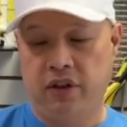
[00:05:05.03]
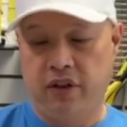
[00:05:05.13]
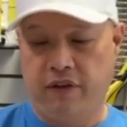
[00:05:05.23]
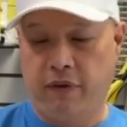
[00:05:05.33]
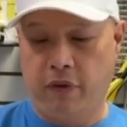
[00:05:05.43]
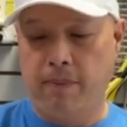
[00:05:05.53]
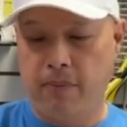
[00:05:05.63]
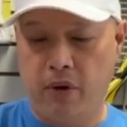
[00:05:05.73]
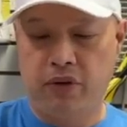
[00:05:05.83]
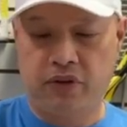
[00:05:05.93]
Therefore,
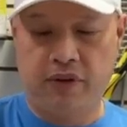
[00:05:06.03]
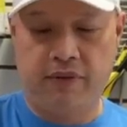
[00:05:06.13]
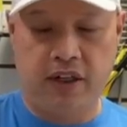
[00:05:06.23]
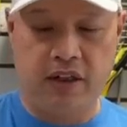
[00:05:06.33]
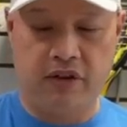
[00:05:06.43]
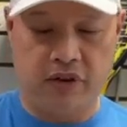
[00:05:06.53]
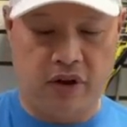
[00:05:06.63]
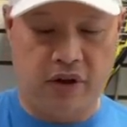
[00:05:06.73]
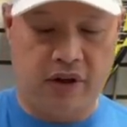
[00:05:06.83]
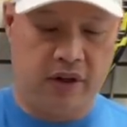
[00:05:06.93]
most of these
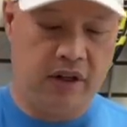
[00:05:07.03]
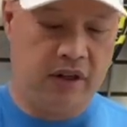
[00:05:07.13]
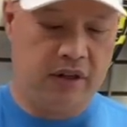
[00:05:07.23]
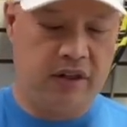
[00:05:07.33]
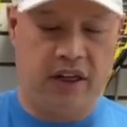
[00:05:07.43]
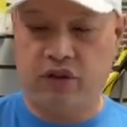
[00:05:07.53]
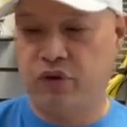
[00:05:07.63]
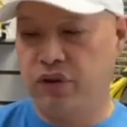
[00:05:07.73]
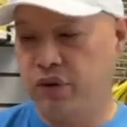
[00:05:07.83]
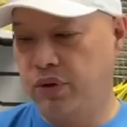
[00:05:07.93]
are
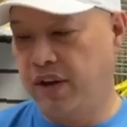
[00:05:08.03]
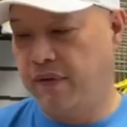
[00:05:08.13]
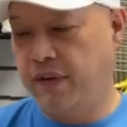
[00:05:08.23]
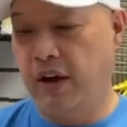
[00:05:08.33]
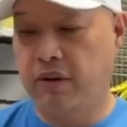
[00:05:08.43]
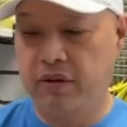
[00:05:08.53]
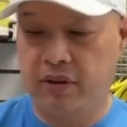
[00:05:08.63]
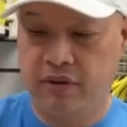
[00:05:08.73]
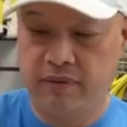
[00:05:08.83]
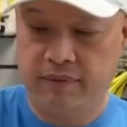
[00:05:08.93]
extra duty felt,
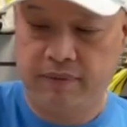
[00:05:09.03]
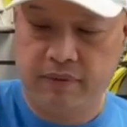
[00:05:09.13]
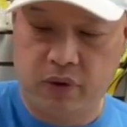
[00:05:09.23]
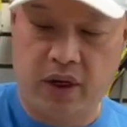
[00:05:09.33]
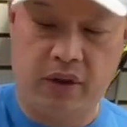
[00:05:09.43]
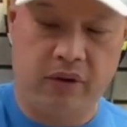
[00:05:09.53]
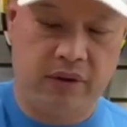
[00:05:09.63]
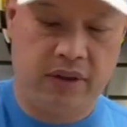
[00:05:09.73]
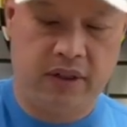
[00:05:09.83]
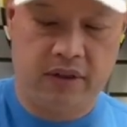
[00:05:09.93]
right?
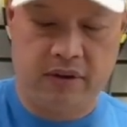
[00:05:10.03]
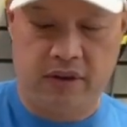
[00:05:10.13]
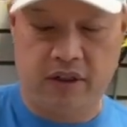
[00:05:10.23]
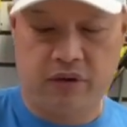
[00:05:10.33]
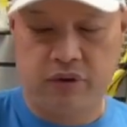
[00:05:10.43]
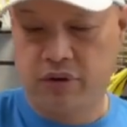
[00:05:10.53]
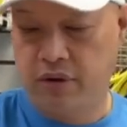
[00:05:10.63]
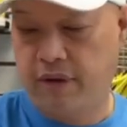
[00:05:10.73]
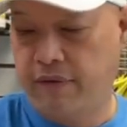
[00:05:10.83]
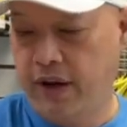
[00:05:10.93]
Extra
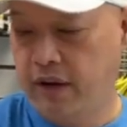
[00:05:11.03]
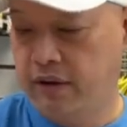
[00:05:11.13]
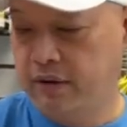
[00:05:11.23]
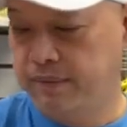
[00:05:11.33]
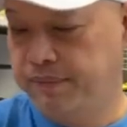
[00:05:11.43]
duty felt.